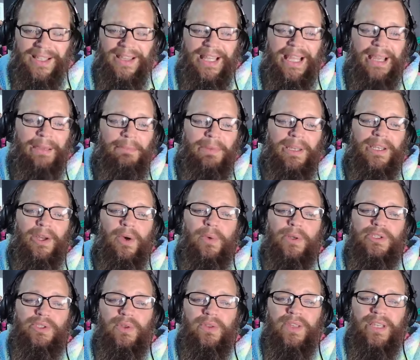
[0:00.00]
Let me know
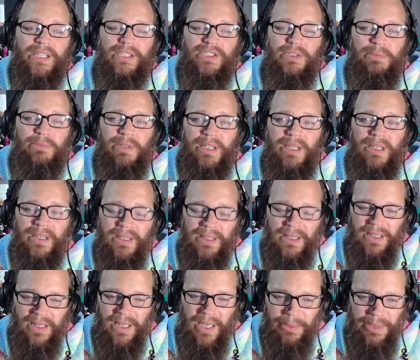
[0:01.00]
what you think it should be in
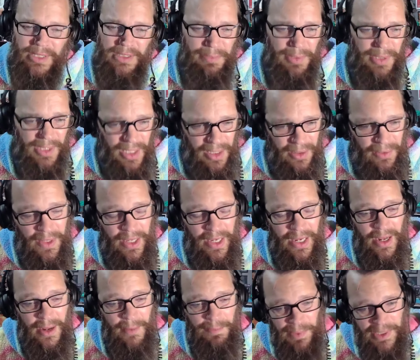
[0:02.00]
the comments below.
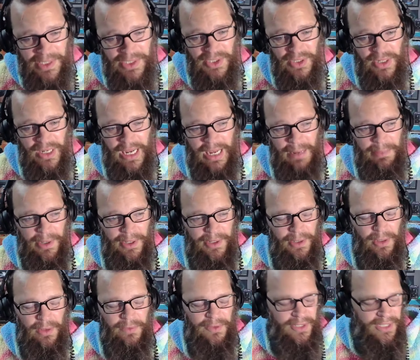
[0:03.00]
Make sure to hop on
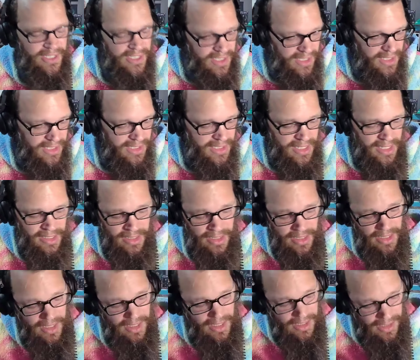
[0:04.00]
over to TikTok,
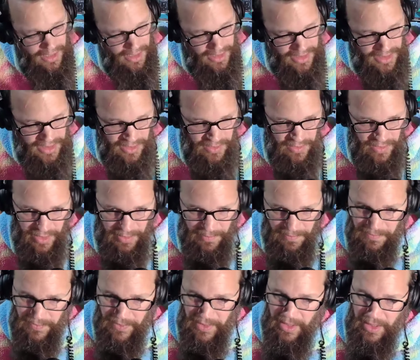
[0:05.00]
Instagram,
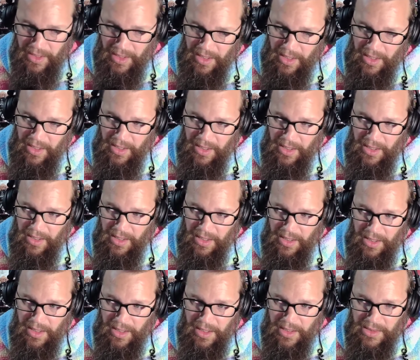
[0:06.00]

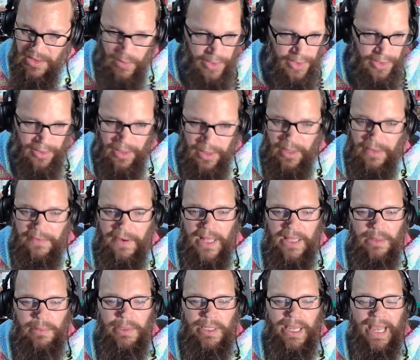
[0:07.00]
uh, Twitter.
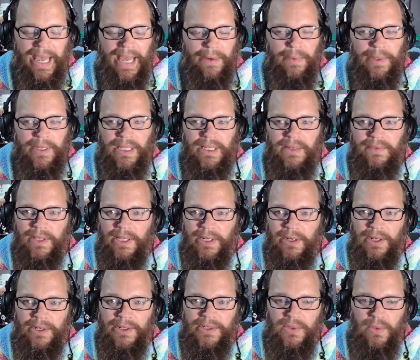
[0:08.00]
Follow me at Ricky
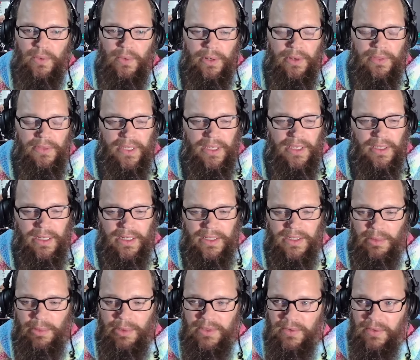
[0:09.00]
Valer underscore. Thank you guys
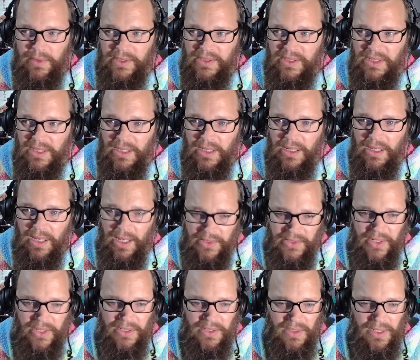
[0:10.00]
so much for listening. I'll
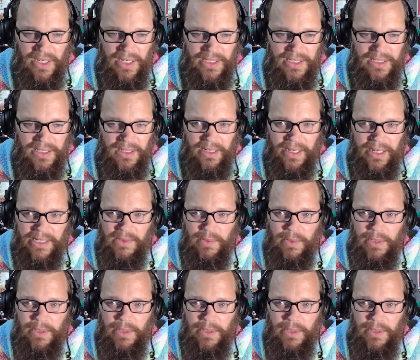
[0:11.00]
talk to you guys next